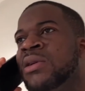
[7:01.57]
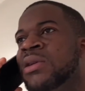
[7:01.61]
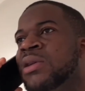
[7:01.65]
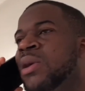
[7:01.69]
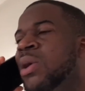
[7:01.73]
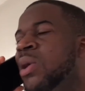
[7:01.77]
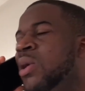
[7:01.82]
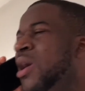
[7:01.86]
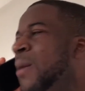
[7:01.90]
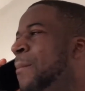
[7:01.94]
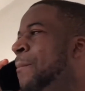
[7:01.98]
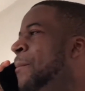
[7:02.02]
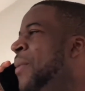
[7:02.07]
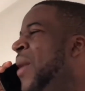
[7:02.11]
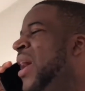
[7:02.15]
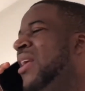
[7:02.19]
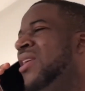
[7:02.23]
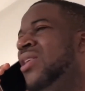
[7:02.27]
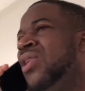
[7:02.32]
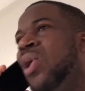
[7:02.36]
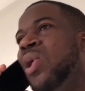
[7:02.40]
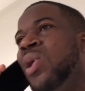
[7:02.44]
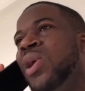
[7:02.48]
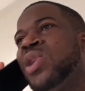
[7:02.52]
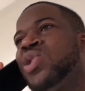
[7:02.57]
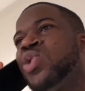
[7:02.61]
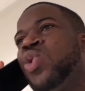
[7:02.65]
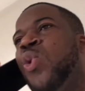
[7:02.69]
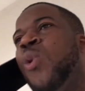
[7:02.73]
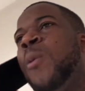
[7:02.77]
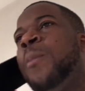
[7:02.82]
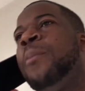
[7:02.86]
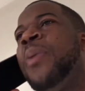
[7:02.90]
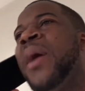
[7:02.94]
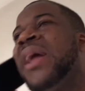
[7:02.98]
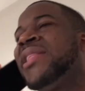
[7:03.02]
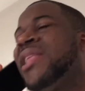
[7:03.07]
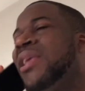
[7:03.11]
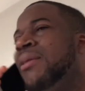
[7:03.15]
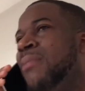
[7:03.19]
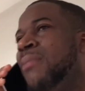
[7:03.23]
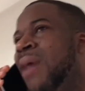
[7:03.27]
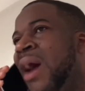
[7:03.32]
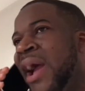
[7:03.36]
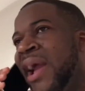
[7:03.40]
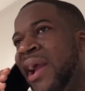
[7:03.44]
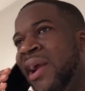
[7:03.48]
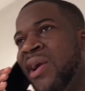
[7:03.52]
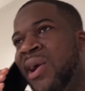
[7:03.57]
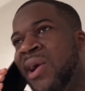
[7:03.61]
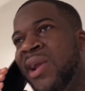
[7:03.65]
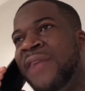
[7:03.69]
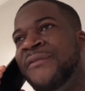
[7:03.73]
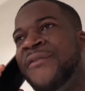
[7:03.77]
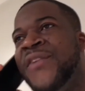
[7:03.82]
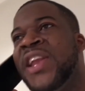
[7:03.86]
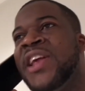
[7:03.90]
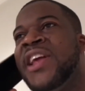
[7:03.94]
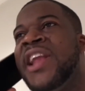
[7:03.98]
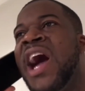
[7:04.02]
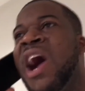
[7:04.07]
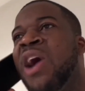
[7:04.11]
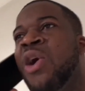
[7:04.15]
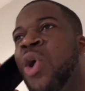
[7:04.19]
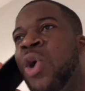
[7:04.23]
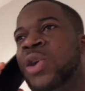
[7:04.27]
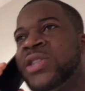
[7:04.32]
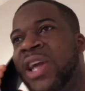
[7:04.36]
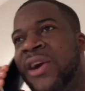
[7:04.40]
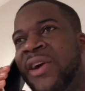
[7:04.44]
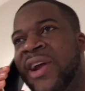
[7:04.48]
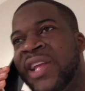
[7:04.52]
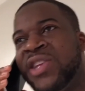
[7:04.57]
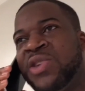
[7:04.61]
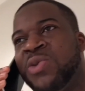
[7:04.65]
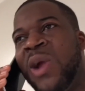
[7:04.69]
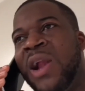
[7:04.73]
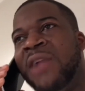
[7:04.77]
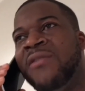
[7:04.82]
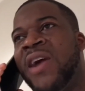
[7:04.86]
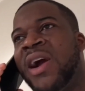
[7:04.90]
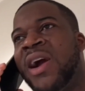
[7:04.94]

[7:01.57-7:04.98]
Yo, you pet, yo, you too petty, my girl. If you didn't go out already 12